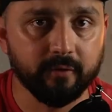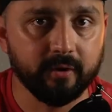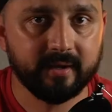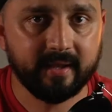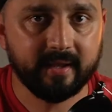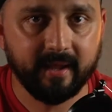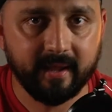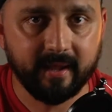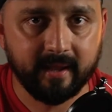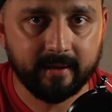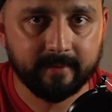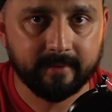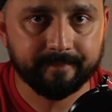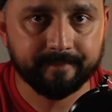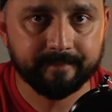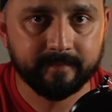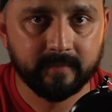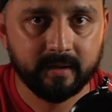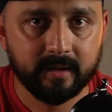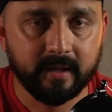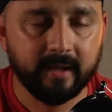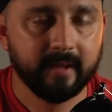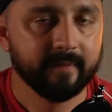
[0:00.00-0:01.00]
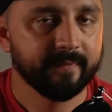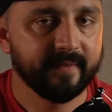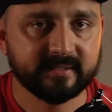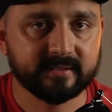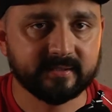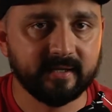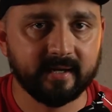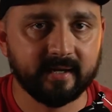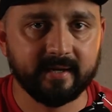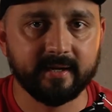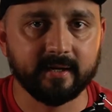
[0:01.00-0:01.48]
again, that's
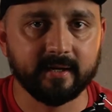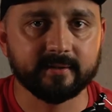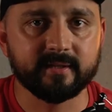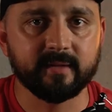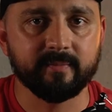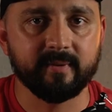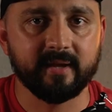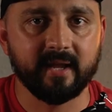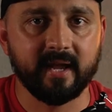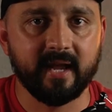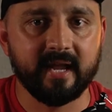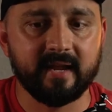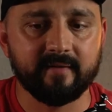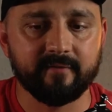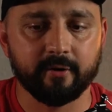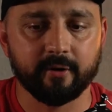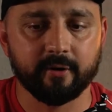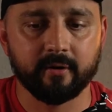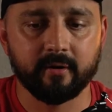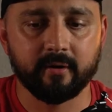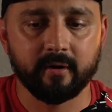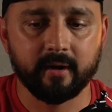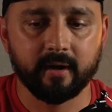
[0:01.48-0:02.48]
not healthy behavior.